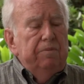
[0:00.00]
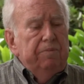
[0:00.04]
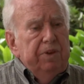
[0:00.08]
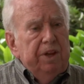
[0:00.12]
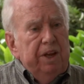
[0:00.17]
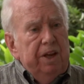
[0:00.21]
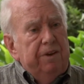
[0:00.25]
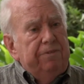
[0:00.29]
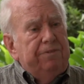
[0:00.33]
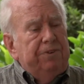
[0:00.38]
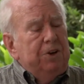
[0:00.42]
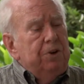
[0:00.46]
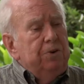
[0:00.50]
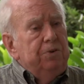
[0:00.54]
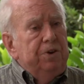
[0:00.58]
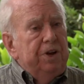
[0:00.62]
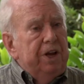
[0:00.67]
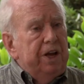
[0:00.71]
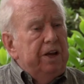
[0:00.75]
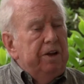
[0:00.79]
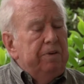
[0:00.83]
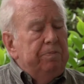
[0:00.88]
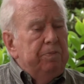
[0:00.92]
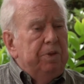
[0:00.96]
If you
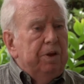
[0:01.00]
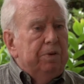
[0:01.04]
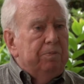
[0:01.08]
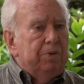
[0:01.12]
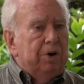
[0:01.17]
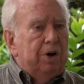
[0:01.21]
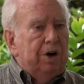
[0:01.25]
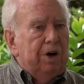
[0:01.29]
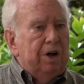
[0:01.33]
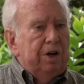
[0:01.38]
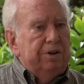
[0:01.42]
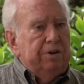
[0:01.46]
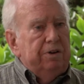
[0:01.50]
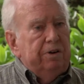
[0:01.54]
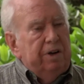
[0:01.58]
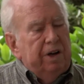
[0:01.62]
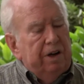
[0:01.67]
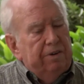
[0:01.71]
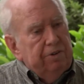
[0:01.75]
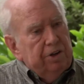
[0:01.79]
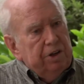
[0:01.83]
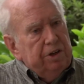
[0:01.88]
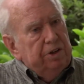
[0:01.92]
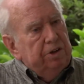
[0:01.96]
named them all, you'd
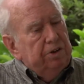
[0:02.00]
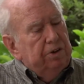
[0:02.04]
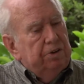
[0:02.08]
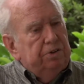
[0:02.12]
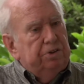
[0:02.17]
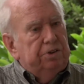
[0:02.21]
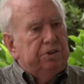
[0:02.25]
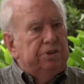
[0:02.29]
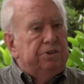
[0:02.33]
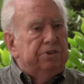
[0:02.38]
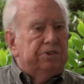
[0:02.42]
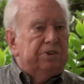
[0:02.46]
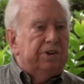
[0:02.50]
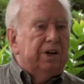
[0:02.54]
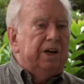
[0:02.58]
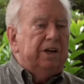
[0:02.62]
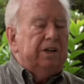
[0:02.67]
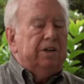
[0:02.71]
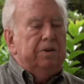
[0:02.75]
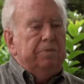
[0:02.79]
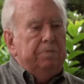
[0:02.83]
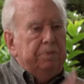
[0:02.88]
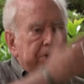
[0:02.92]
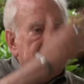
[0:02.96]
have a huge
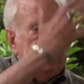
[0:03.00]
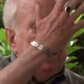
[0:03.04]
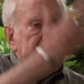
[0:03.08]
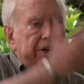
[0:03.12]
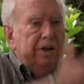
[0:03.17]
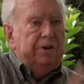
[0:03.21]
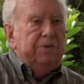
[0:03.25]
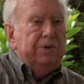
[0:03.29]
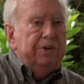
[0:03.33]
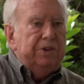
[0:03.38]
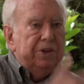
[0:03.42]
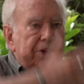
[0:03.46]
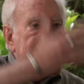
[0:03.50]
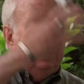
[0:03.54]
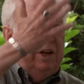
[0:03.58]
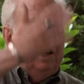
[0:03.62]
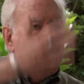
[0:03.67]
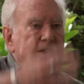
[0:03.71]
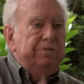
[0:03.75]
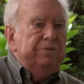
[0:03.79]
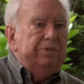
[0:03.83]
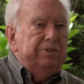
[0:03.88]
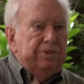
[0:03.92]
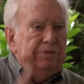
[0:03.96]
encyclopedia with the
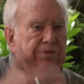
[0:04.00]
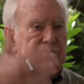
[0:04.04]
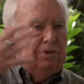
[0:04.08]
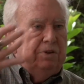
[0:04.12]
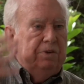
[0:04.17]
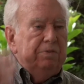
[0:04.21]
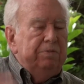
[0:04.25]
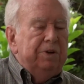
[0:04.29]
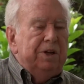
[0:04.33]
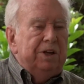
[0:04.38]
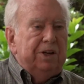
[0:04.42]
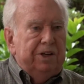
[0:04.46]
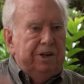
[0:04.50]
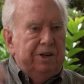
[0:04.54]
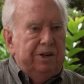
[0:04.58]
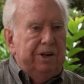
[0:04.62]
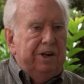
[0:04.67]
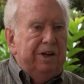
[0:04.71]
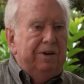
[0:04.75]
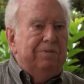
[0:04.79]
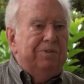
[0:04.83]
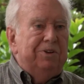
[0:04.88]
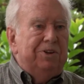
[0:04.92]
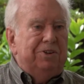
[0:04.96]
names of 2 million
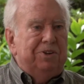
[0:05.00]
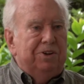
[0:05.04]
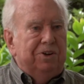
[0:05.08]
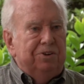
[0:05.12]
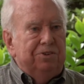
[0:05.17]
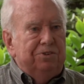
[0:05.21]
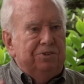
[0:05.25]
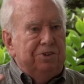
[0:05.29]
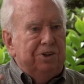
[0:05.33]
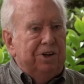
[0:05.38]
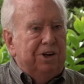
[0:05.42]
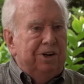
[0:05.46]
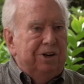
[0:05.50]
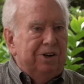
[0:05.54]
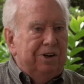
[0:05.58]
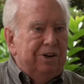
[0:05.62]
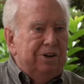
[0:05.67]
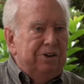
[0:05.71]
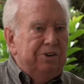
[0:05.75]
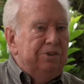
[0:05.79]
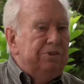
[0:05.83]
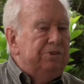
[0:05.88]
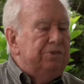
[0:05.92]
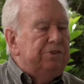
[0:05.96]
nematodes in it,
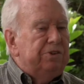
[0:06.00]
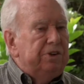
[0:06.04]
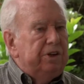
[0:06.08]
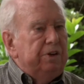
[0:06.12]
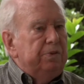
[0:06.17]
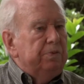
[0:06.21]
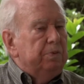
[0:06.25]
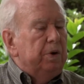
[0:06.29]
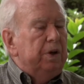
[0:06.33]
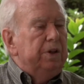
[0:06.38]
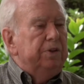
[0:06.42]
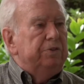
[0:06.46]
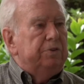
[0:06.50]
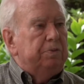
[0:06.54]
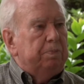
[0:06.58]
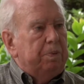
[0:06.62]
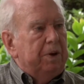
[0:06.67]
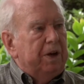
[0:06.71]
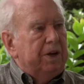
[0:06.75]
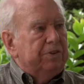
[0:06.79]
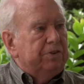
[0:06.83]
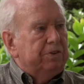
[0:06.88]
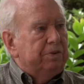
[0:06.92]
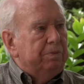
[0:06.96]
and you'd seen one
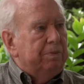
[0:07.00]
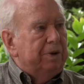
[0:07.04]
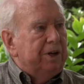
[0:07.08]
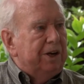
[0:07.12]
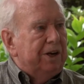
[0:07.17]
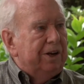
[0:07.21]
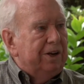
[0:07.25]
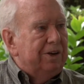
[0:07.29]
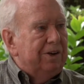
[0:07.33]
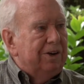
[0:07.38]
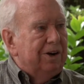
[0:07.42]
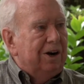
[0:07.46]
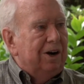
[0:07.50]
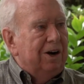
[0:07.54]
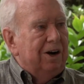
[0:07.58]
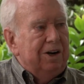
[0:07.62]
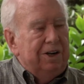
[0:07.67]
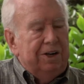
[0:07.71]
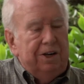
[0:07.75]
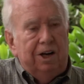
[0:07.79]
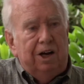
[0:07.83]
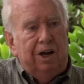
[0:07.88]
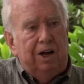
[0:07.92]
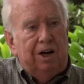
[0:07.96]
specimen at
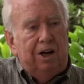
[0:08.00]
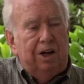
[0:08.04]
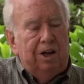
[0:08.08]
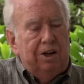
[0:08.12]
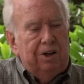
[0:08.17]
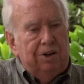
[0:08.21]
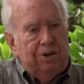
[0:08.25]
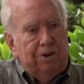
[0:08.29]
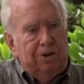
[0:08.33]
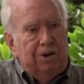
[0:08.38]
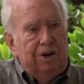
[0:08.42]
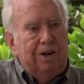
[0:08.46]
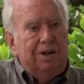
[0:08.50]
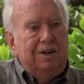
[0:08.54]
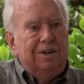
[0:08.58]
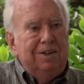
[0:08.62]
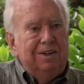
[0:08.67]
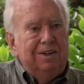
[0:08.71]
Arenal or